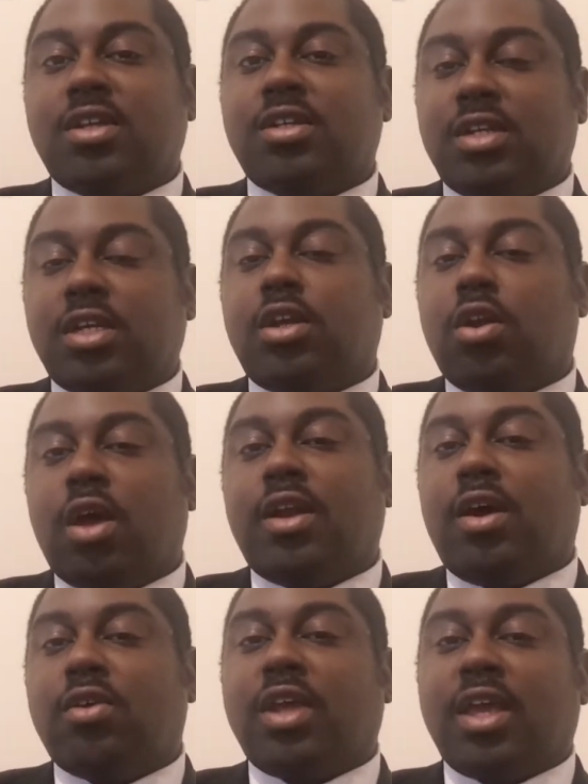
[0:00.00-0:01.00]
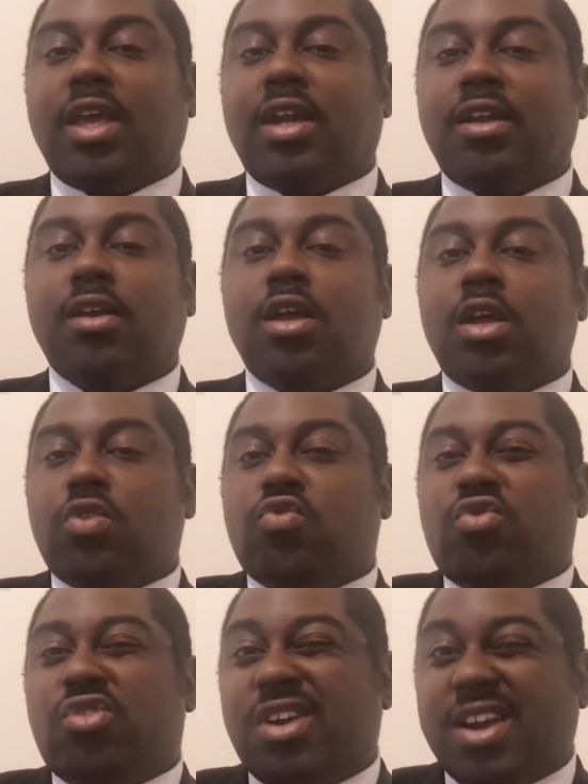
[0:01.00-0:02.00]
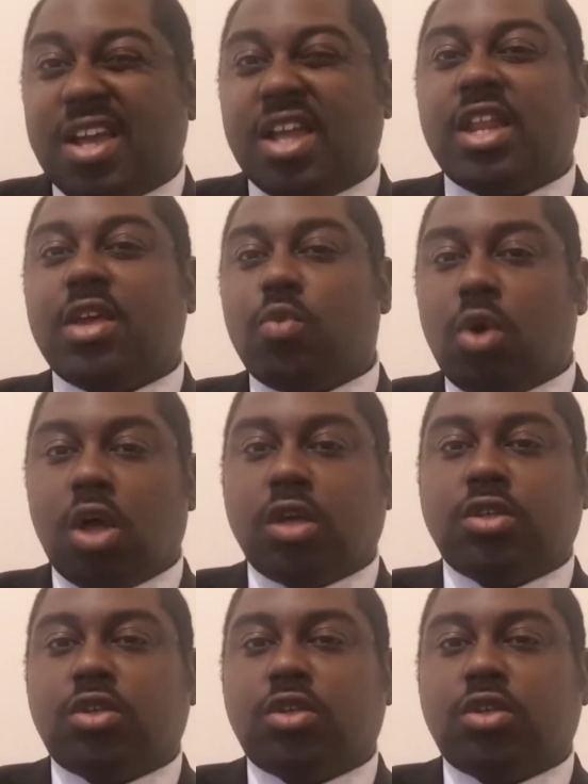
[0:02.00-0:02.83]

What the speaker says: is just learn how dating really works.